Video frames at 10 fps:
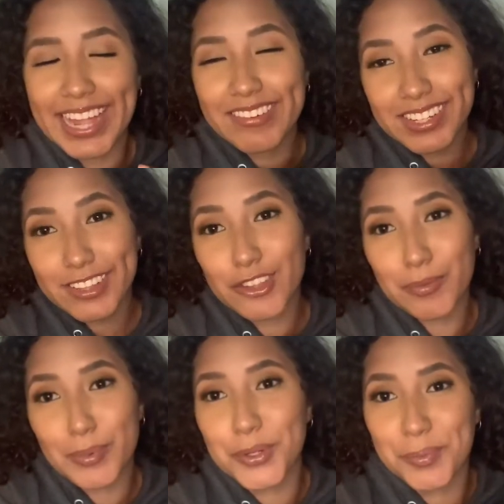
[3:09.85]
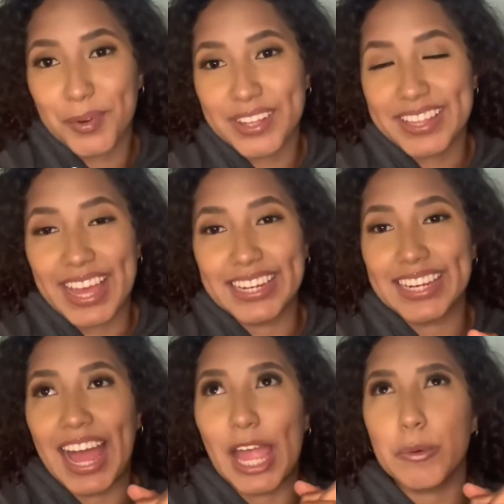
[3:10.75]
I'm just super duper excited.
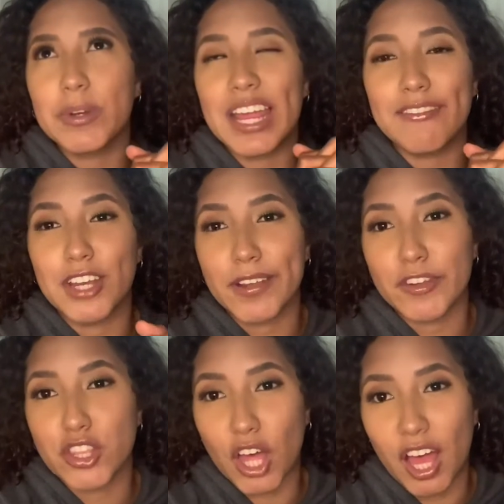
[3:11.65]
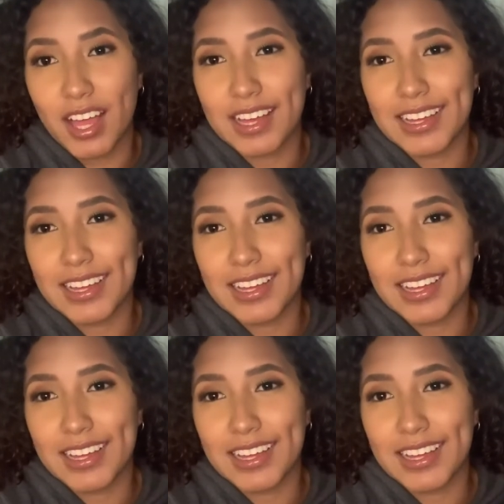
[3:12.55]
I would have never thought